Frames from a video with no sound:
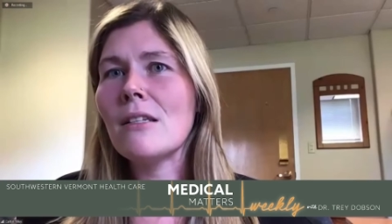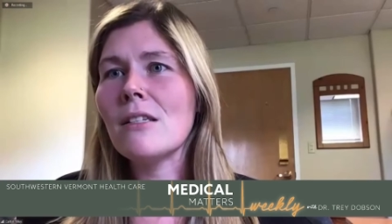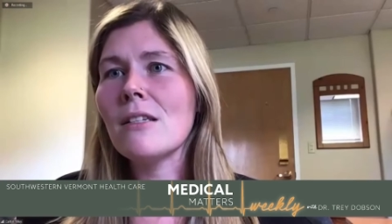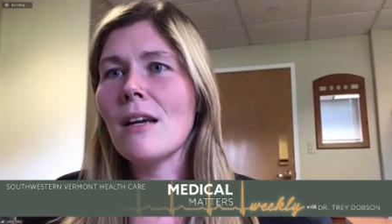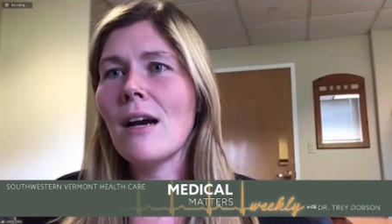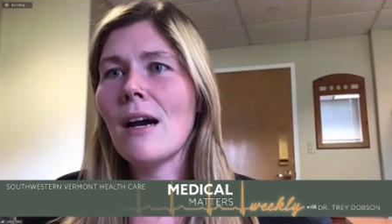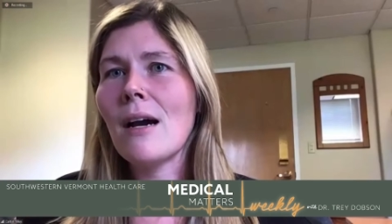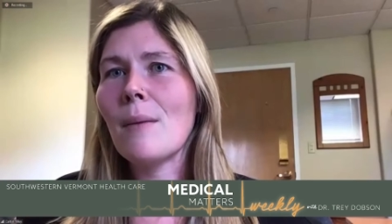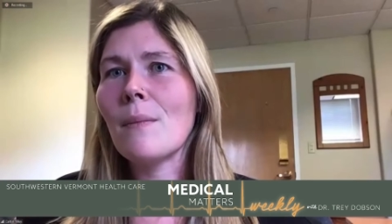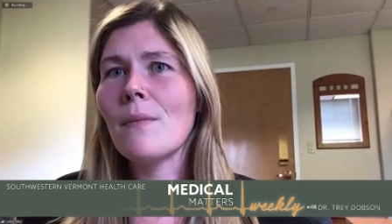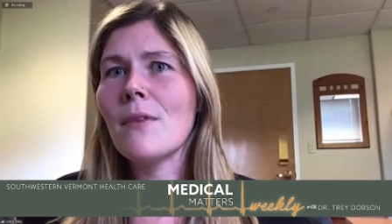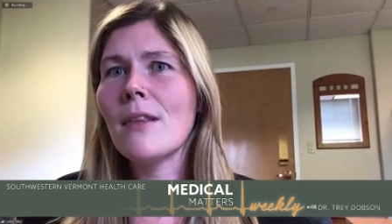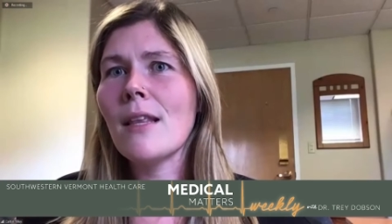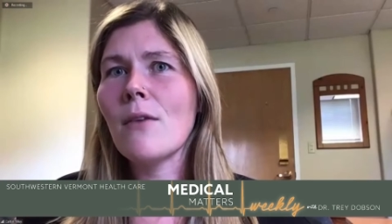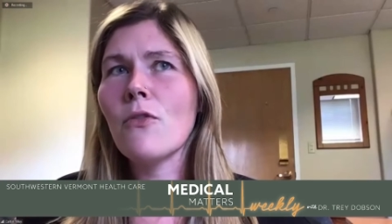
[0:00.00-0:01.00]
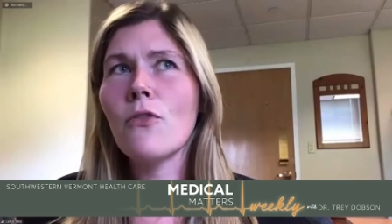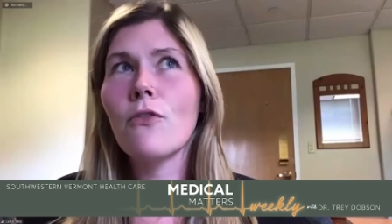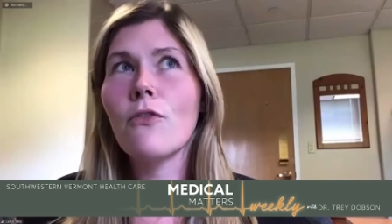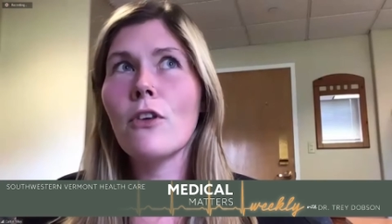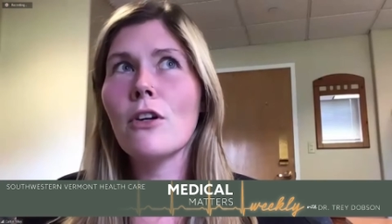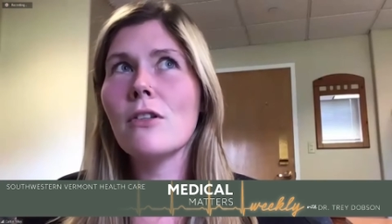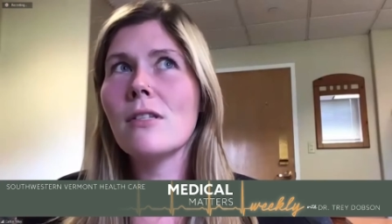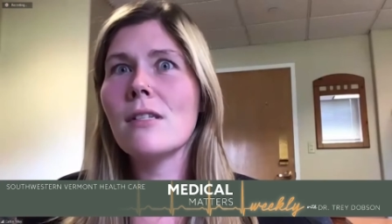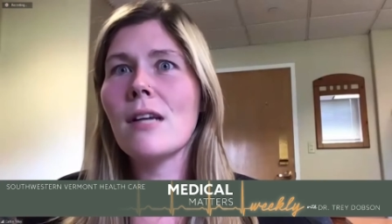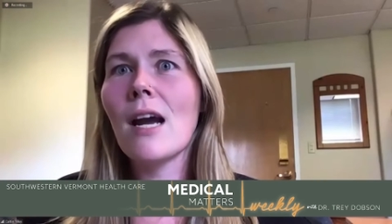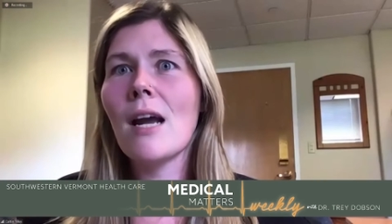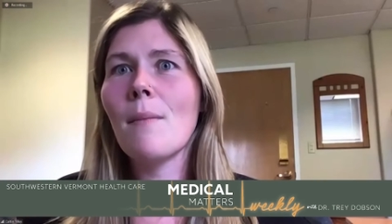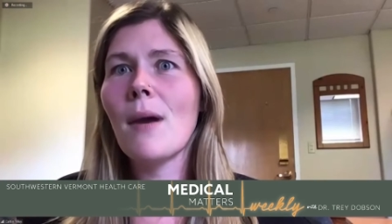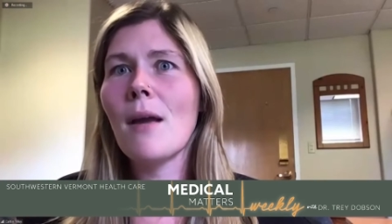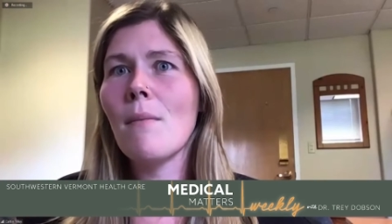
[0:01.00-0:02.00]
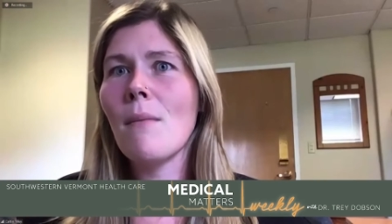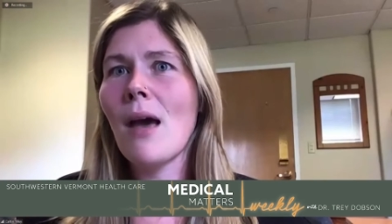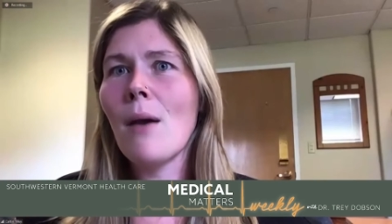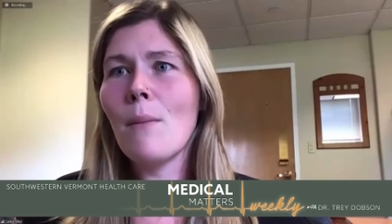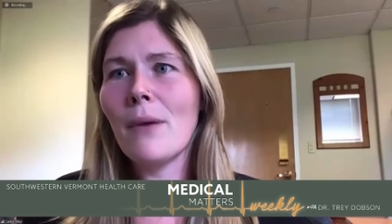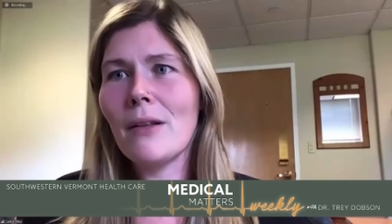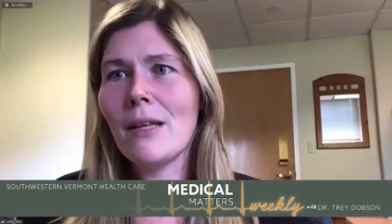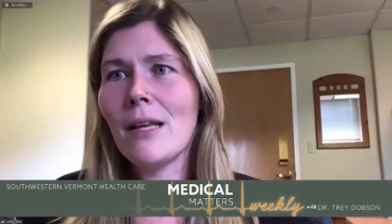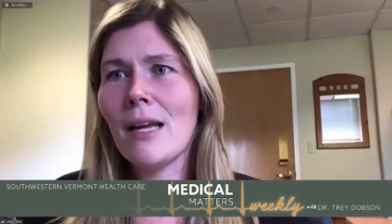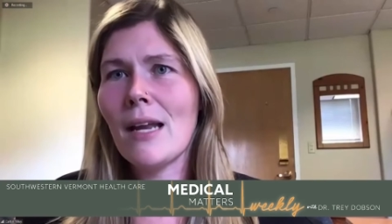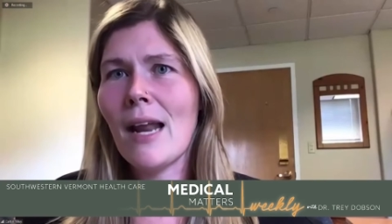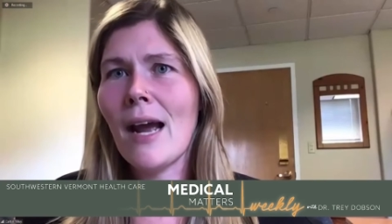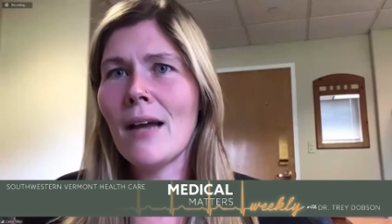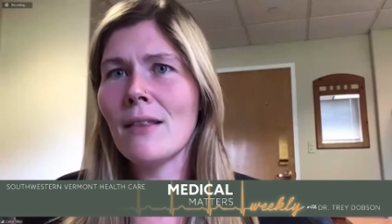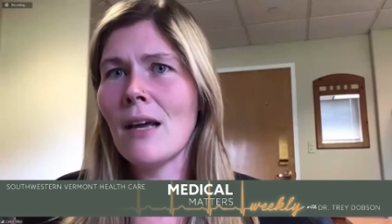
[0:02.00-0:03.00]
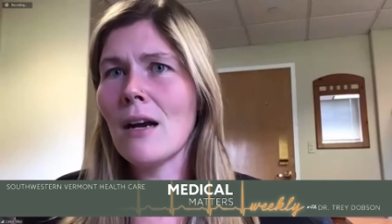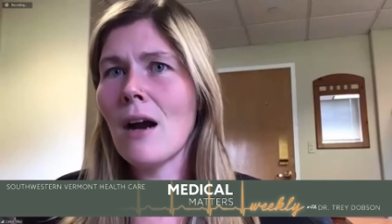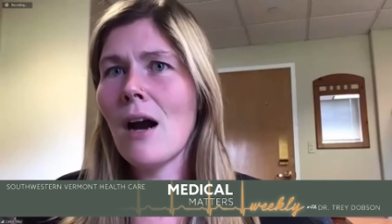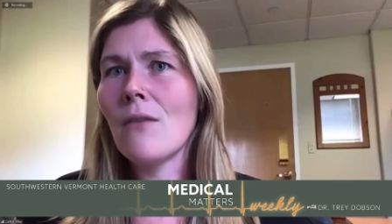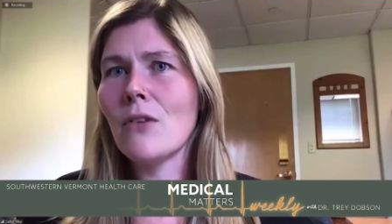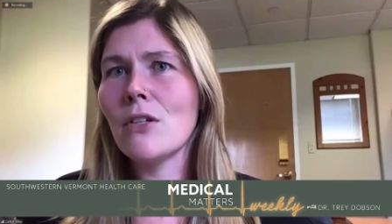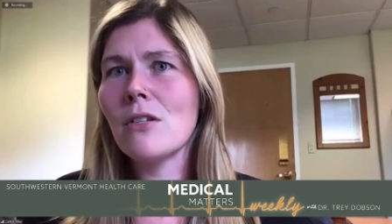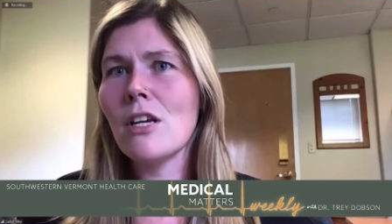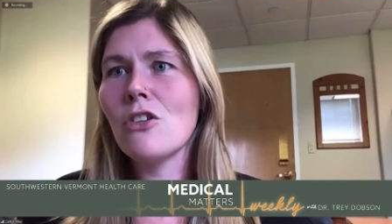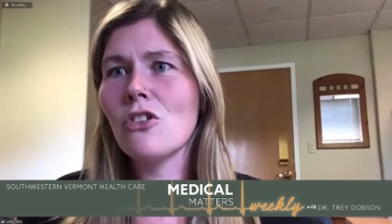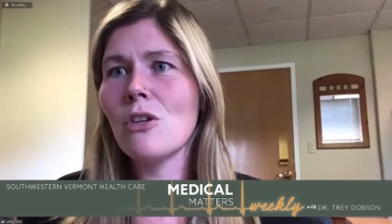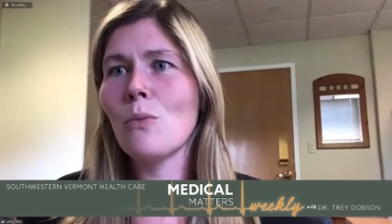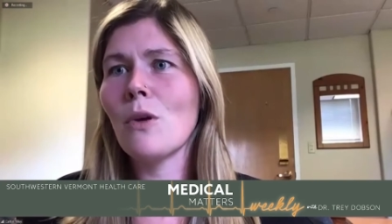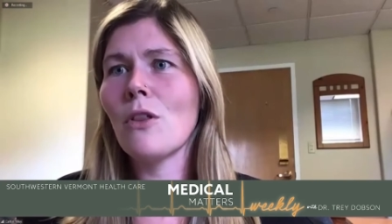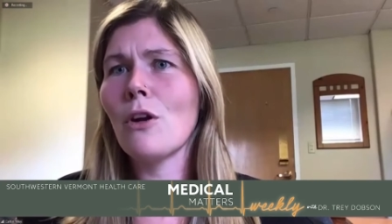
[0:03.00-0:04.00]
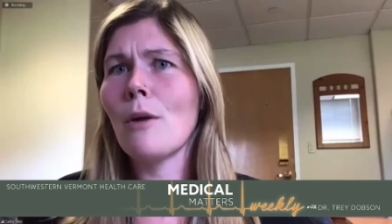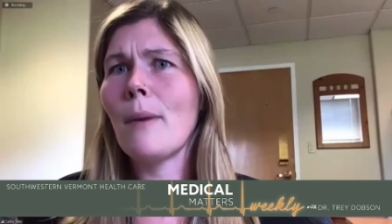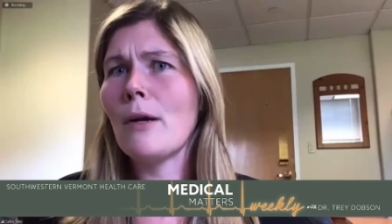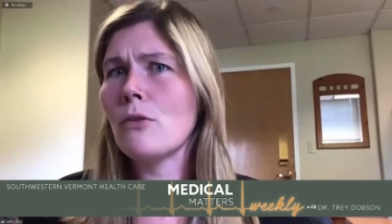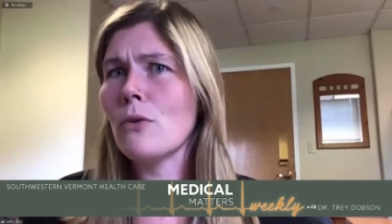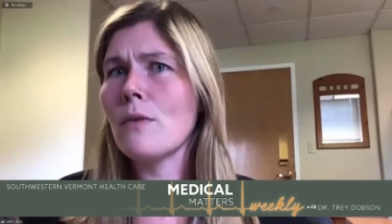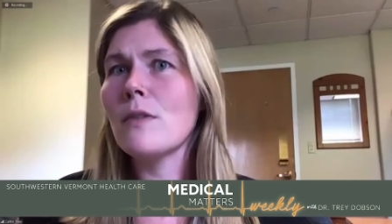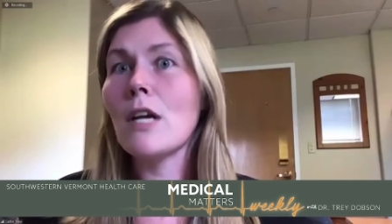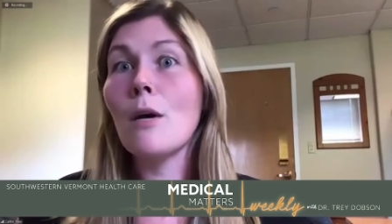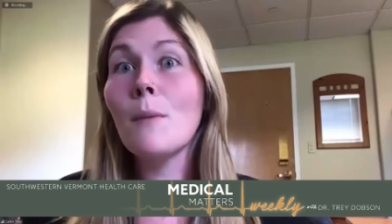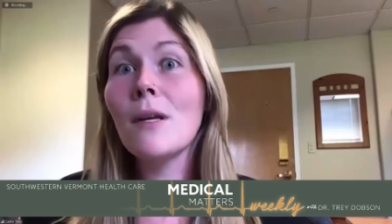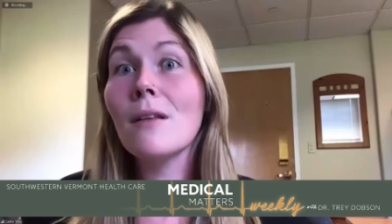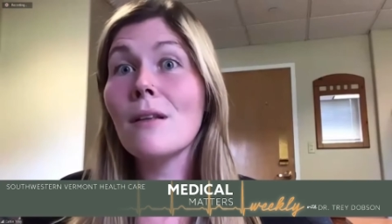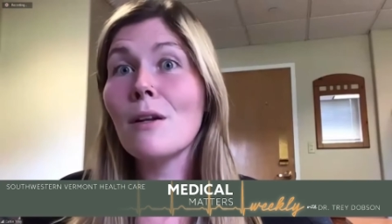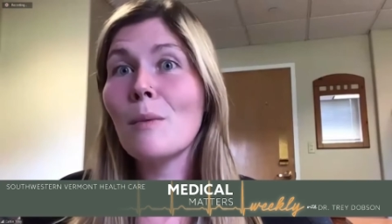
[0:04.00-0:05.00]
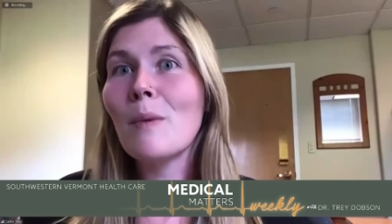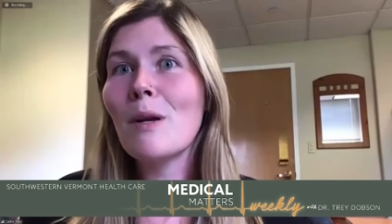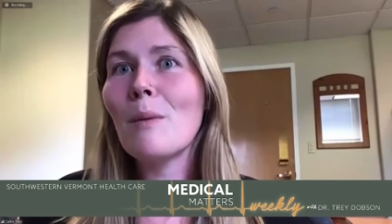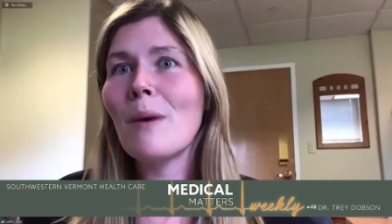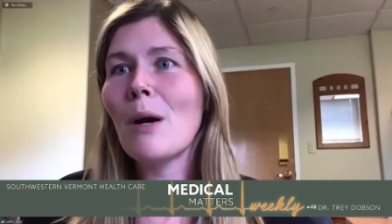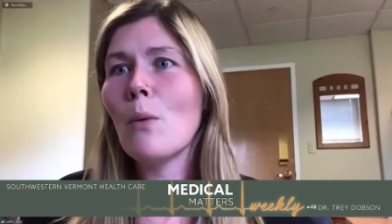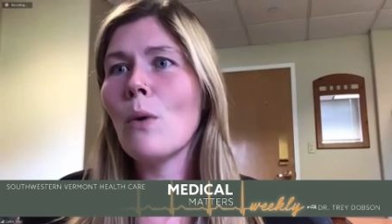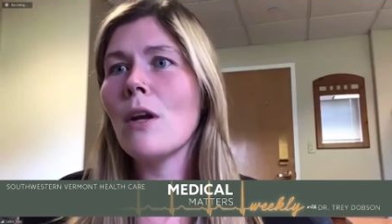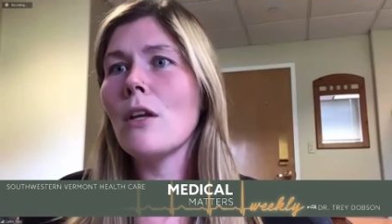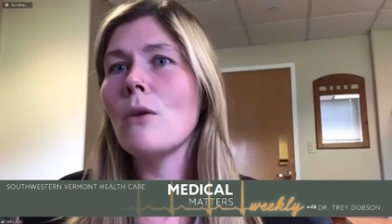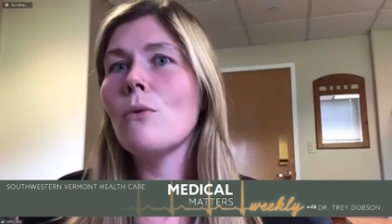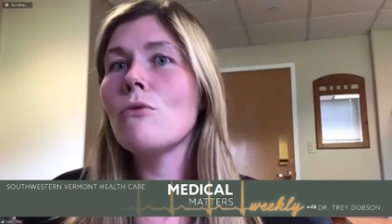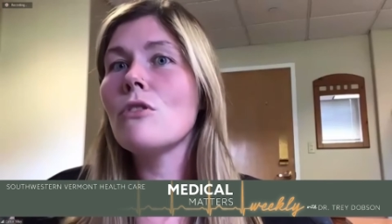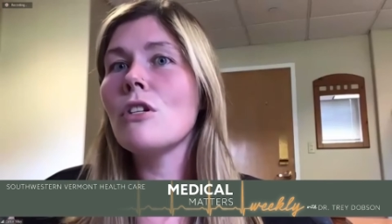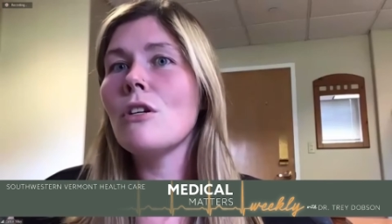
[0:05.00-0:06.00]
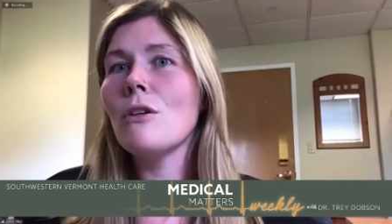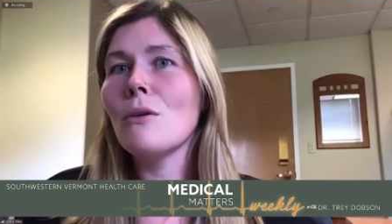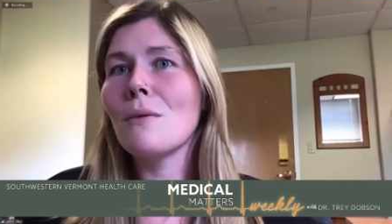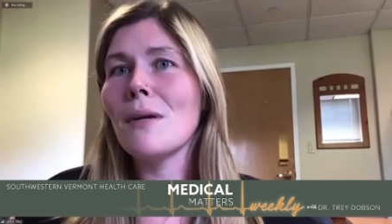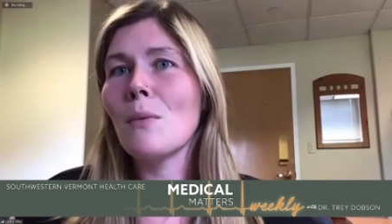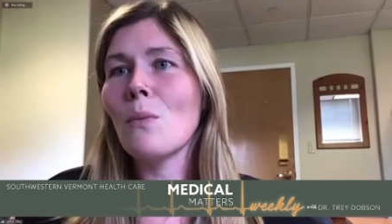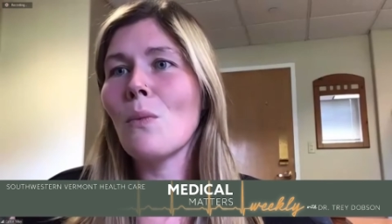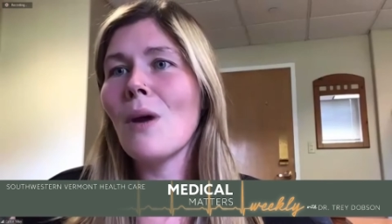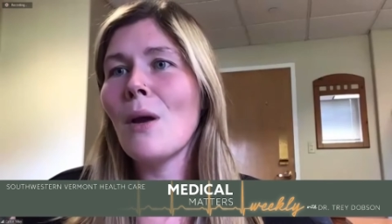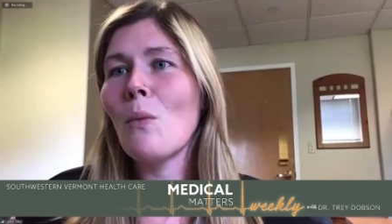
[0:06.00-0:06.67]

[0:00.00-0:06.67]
and um, the first time I met Billy and had that conversation with her about sort of tell me a little bit about what you do and,